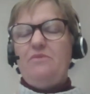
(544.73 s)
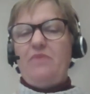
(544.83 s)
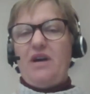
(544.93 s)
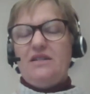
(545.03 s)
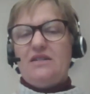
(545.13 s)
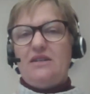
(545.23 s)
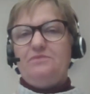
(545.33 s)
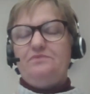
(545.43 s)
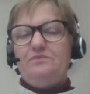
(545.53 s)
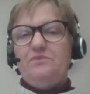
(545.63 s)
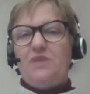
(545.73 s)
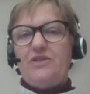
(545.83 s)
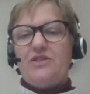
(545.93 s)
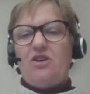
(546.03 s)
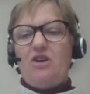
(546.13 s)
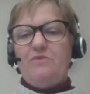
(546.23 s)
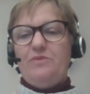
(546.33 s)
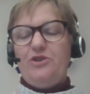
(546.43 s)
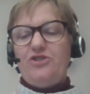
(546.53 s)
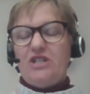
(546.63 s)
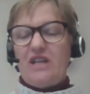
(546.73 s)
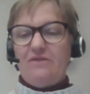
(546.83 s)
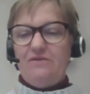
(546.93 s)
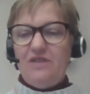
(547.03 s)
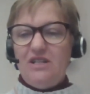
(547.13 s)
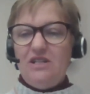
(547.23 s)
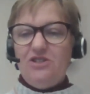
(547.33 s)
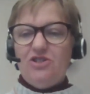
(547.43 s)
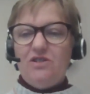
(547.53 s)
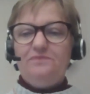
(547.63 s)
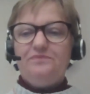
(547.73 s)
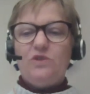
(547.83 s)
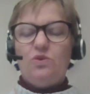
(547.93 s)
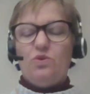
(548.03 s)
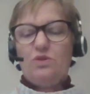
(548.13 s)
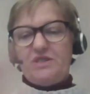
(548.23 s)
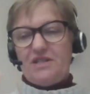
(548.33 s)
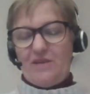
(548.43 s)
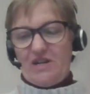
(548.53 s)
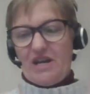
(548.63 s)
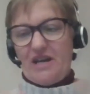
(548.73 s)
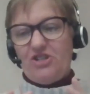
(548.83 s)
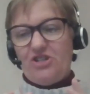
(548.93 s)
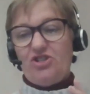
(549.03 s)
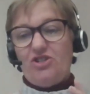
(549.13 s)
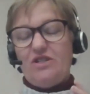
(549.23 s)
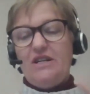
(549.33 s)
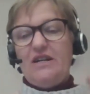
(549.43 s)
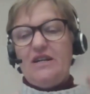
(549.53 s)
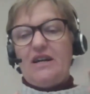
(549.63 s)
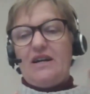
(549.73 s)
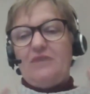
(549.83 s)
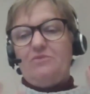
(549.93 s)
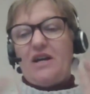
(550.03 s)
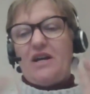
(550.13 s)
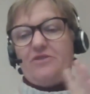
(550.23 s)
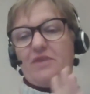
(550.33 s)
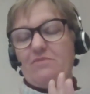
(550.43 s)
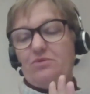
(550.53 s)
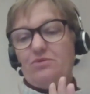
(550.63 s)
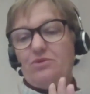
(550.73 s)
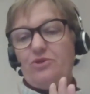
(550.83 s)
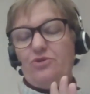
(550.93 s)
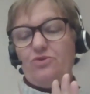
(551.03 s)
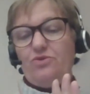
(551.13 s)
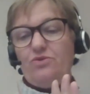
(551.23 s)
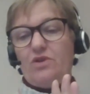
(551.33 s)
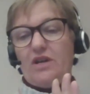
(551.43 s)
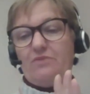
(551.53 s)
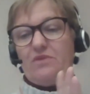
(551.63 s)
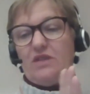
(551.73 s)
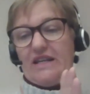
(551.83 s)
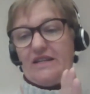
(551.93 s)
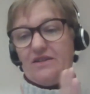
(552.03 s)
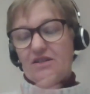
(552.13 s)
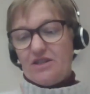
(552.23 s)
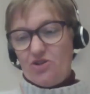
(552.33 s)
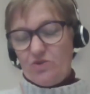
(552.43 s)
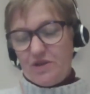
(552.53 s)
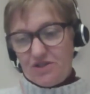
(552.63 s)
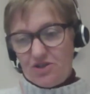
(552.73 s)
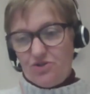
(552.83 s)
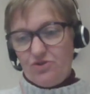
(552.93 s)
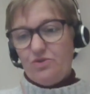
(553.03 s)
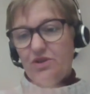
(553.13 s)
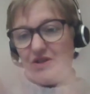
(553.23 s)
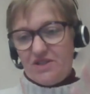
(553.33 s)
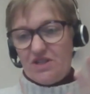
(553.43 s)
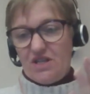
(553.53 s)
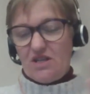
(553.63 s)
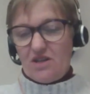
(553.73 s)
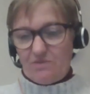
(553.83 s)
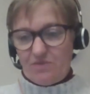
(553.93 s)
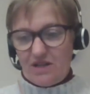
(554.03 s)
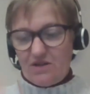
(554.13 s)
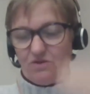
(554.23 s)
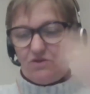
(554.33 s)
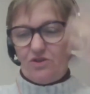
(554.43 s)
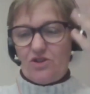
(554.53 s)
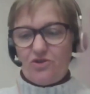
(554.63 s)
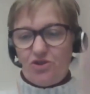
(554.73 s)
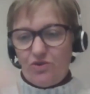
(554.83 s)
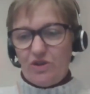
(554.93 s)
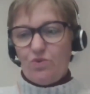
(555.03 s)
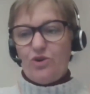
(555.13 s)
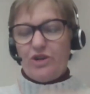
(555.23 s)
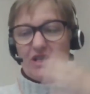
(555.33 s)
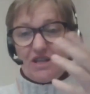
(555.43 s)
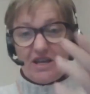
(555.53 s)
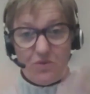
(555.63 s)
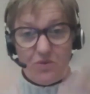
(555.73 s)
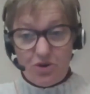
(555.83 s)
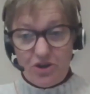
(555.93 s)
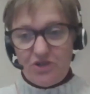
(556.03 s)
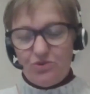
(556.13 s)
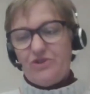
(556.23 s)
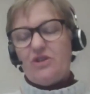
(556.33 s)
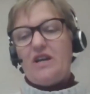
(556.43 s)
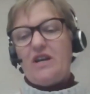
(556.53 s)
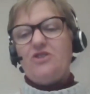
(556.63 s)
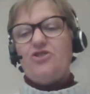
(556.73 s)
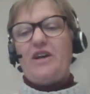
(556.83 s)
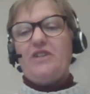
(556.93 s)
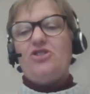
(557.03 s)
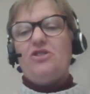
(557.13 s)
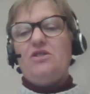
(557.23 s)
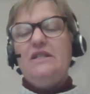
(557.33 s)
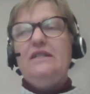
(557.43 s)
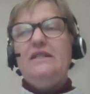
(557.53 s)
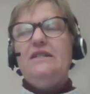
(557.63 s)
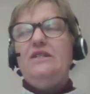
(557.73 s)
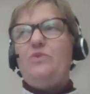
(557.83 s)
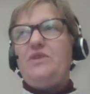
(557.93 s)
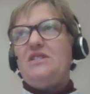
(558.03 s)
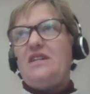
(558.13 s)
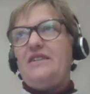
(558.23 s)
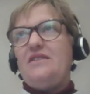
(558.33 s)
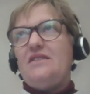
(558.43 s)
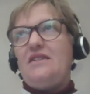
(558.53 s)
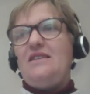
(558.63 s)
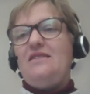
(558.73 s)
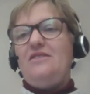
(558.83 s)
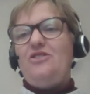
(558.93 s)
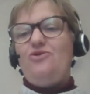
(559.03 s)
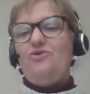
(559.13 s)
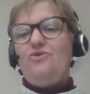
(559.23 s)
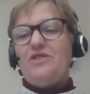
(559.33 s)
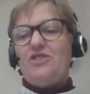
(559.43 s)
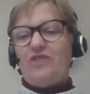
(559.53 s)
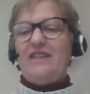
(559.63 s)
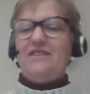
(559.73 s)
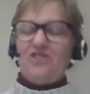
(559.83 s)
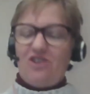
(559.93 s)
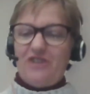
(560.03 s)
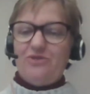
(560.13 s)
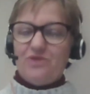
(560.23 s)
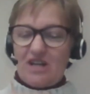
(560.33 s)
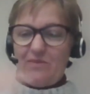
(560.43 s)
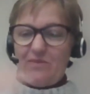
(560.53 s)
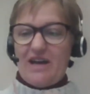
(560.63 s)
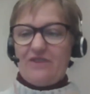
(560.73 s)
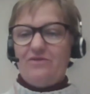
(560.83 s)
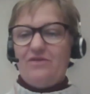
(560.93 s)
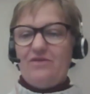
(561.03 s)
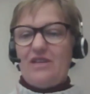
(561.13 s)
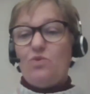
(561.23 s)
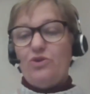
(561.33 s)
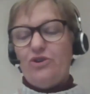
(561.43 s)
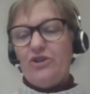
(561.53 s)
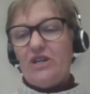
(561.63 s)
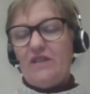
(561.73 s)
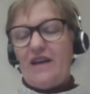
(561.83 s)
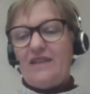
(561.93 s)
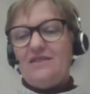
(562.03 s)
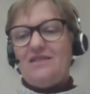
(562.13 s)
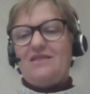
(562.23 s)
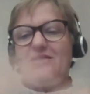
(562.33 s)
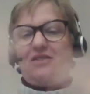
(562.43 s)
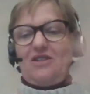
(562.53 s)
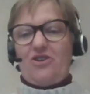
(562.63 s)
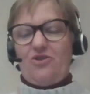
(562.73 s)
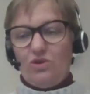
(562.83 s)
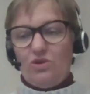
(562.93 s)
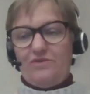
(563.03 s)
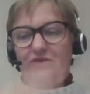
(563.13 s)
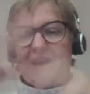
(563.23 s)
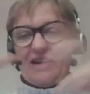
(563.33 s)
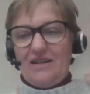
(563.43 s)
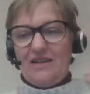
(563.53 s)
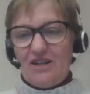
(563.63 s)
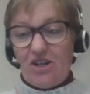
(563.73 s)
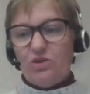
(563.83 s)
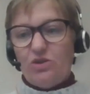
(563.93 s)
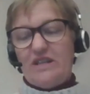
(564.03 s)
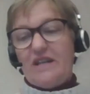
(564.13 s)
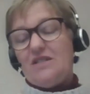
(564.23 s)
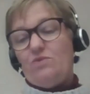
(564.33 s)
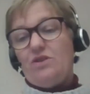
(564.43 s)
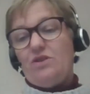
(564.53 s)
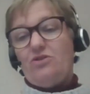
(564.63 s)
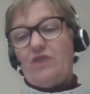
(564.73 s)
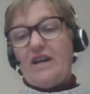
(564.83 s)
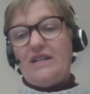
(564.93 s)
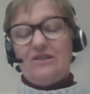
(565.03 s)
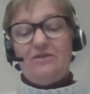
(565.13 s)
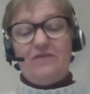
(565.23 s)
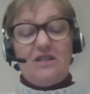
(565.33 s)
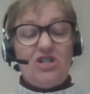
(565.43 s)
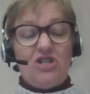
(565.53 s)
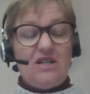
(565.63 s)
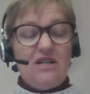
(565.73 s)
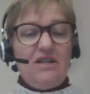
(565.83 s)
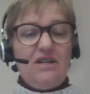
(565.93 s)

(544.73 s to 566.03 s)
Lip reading: But by the time the project had finished, all the dissemination, other people who, leaders like USQ and the SIG had been, you know, doing work, and their work had also gained traction. We started seeing new Australian titles come out of their work, and that's, you know, all of that coalesced with a great deal of energy.